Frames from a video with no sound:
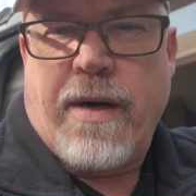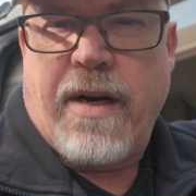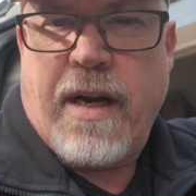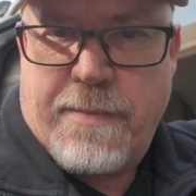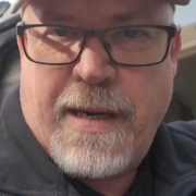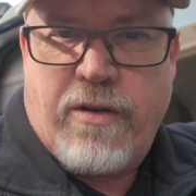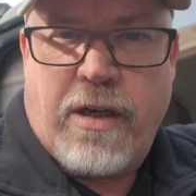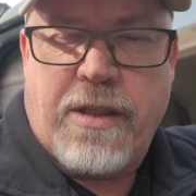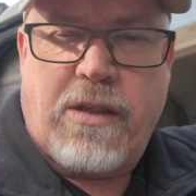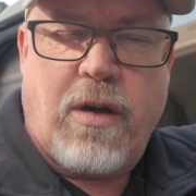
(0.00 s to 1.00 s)
quite a nice
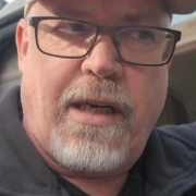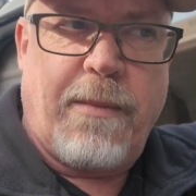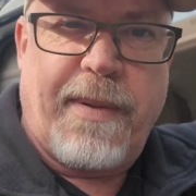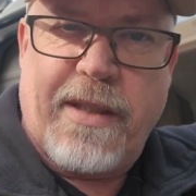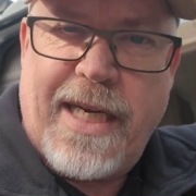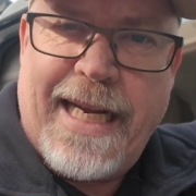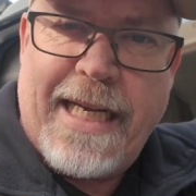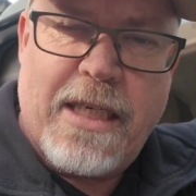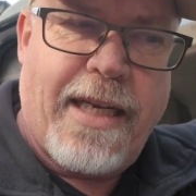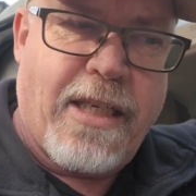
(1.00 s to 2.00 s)
battery because it's got a little built-in
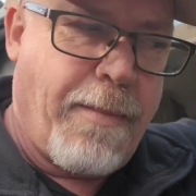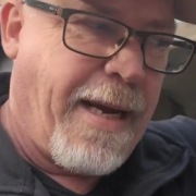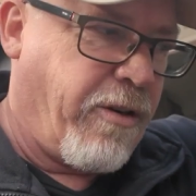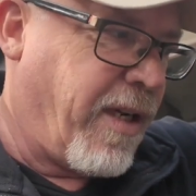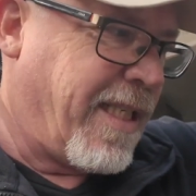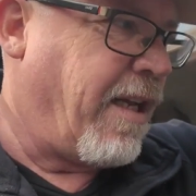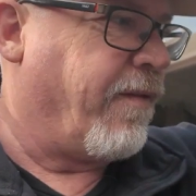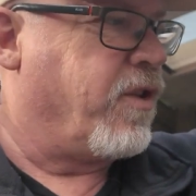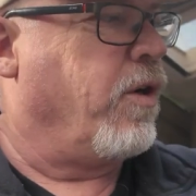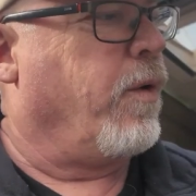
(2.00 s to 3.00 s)
heater into the battery
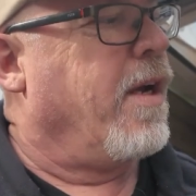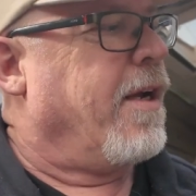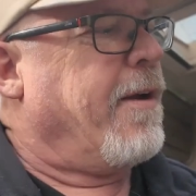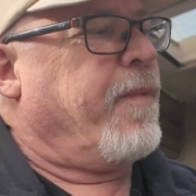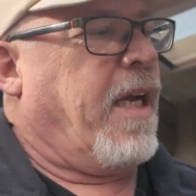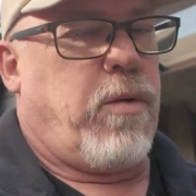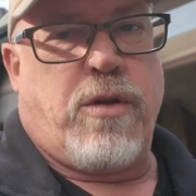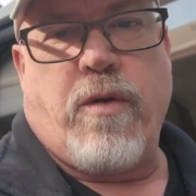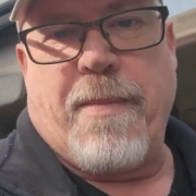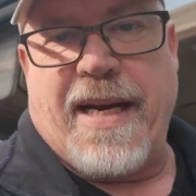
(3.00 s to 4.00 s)
itself, so it will
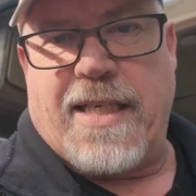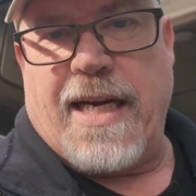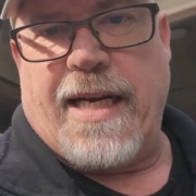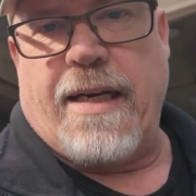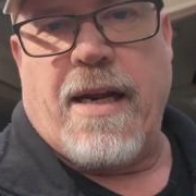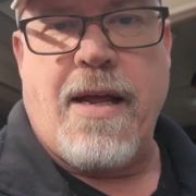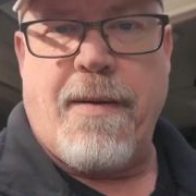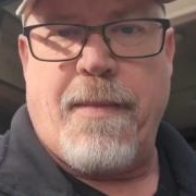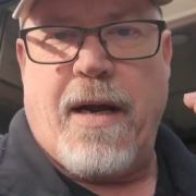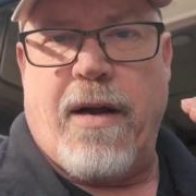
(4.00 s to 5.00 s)
sort of maintain
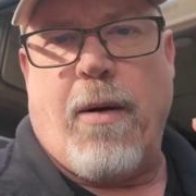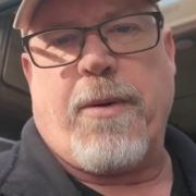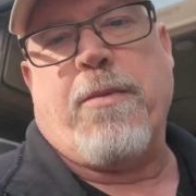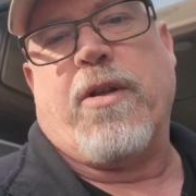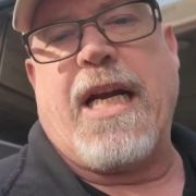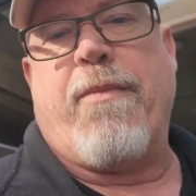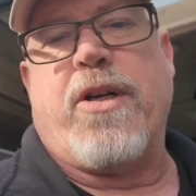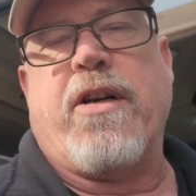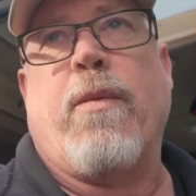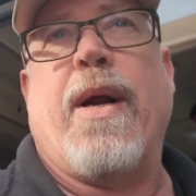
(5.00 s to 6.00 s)
optimal
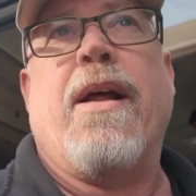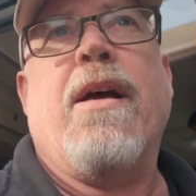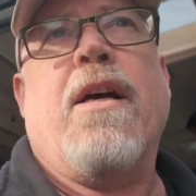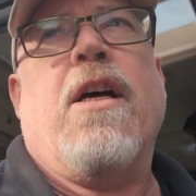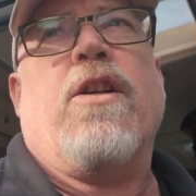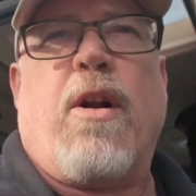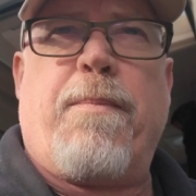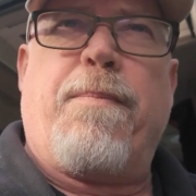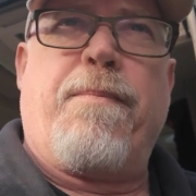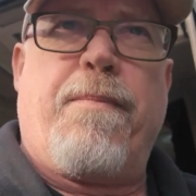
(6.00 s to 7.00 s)
temperature when sort
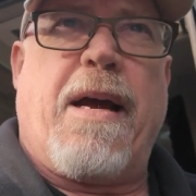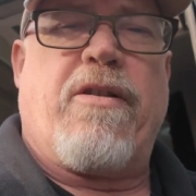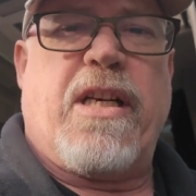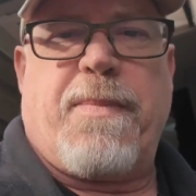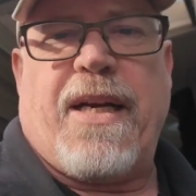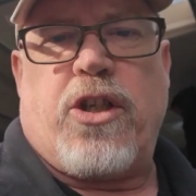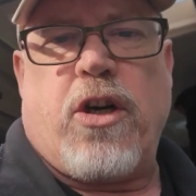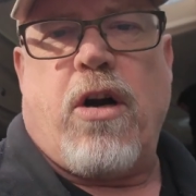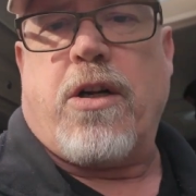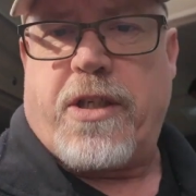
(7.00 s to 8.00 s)
of battery is being
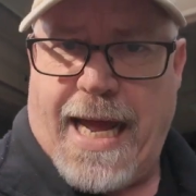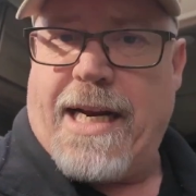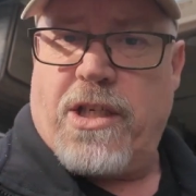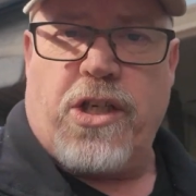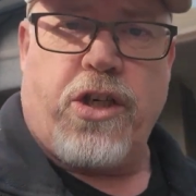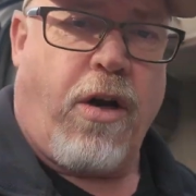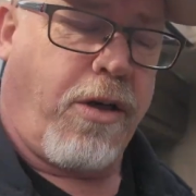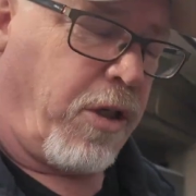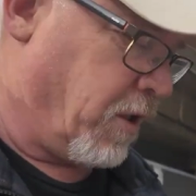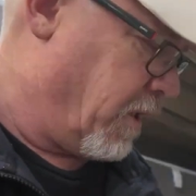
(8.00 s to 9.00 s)
charged and
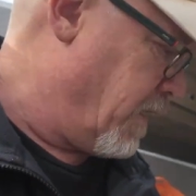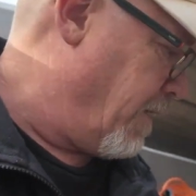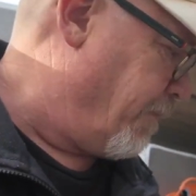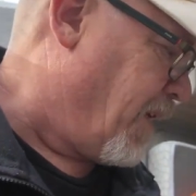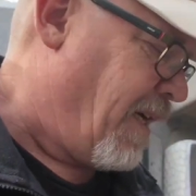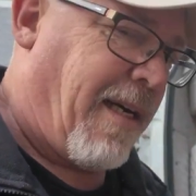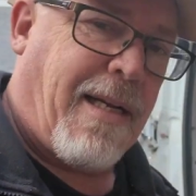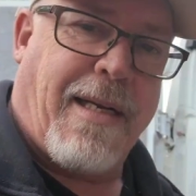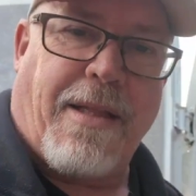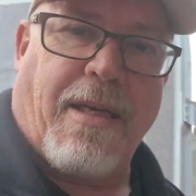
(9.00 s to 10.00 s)
discharged, because
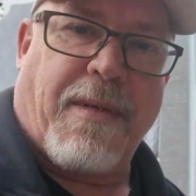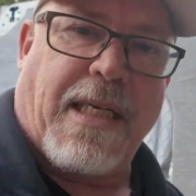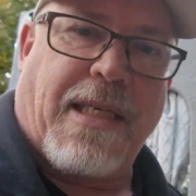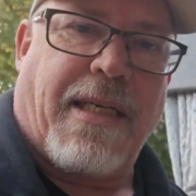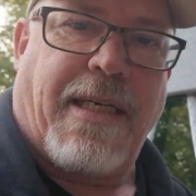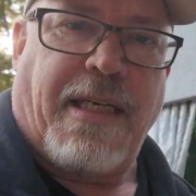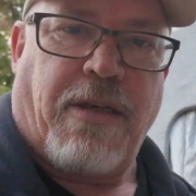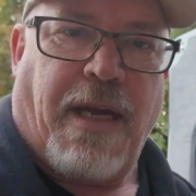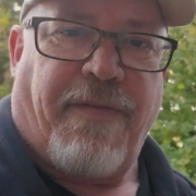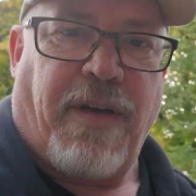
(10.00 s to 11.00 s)
lithium does need
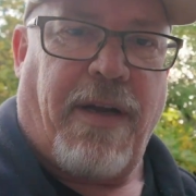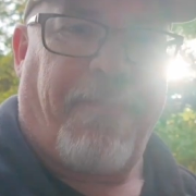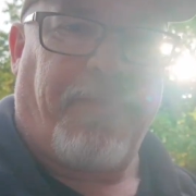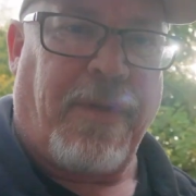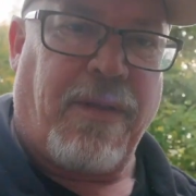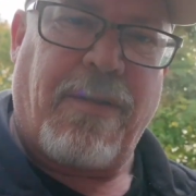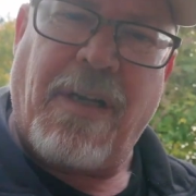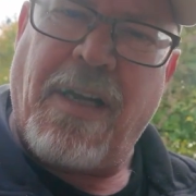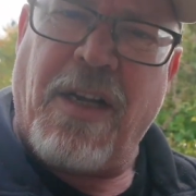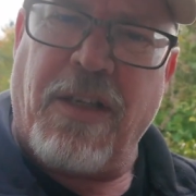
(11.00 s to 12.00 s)
to have a
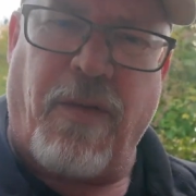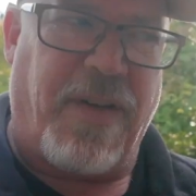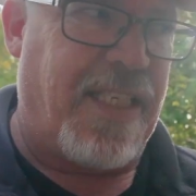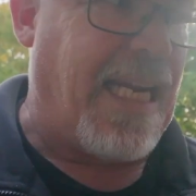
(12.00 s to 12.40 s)
sort of